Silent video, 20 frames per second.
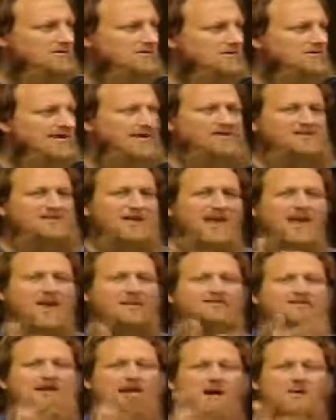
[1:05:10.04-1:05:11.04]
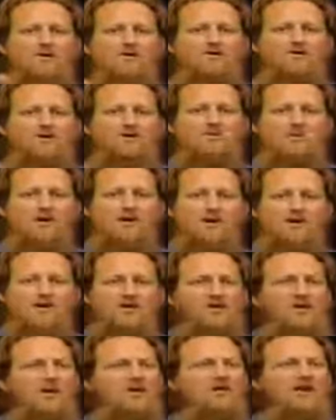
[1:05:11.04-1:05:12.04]
That's how dawah should be.
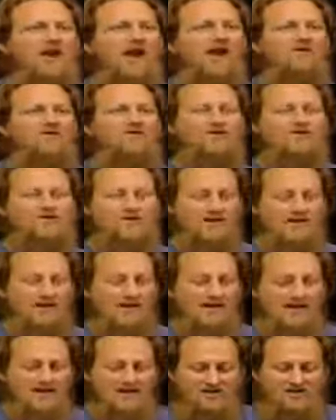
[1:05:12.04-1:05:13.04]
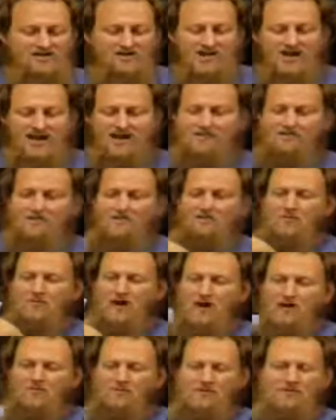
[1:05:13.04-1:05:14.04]
You don't have to say Islam,
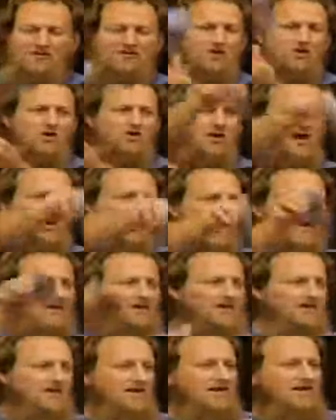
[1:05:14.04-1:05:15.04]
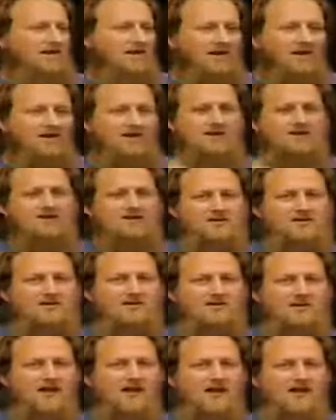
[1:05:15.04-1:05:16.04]
Muhammad, Quran, here, this
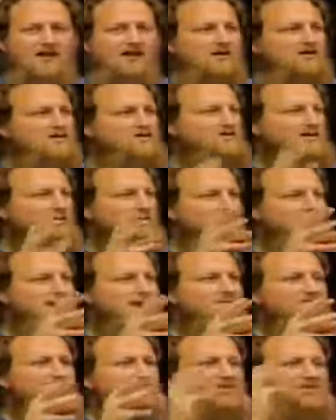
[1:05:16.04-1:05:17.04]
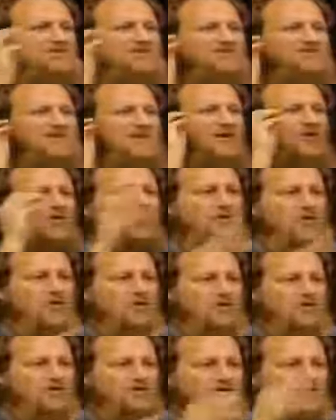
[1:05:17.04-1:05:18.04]
and that. Sometimes it's just a
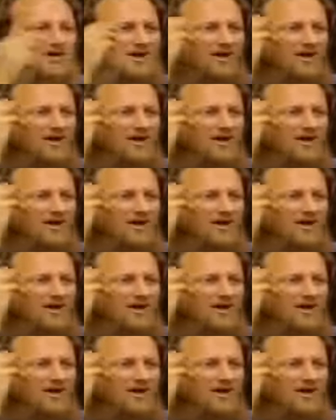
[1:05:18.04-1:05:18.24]
thought.